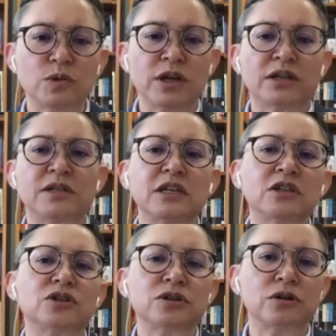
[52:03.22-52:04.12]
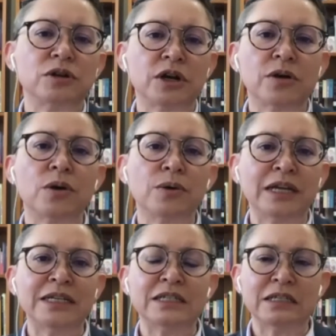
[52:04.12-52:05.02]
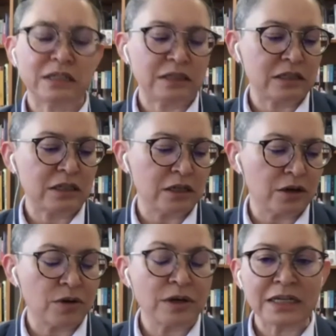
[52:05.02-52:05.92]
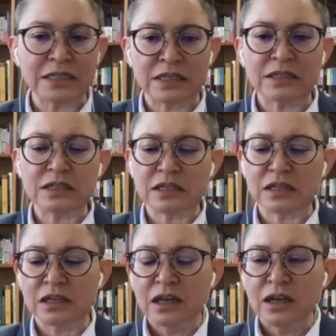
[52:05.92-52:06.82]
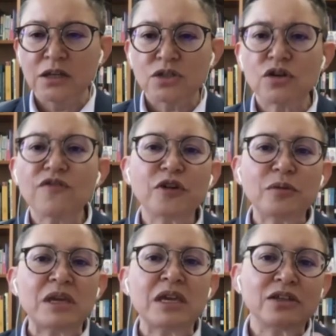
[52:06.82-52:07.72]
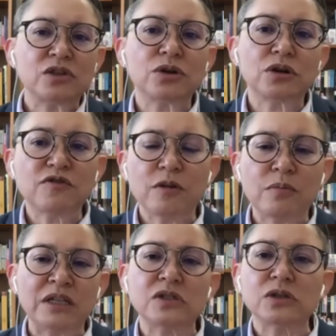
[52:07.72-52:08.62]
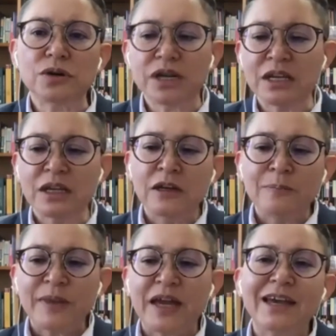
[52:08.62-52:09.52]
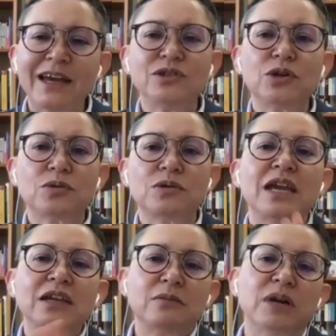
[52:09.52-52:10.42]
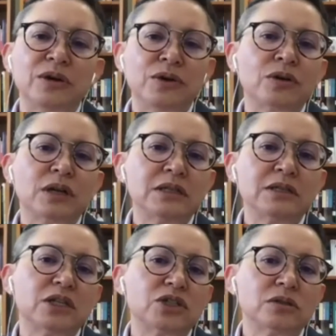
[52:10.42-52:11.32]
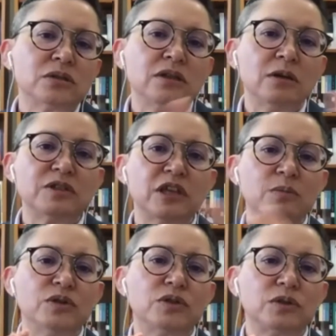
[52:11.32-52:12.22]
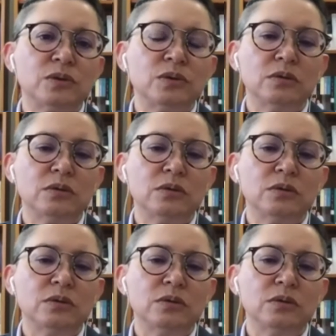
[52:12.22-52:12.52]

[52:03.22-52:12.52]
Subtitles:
are centered on our own identity, in our own identity. So for me, as you heard from my story, I had to create my own organization that was able to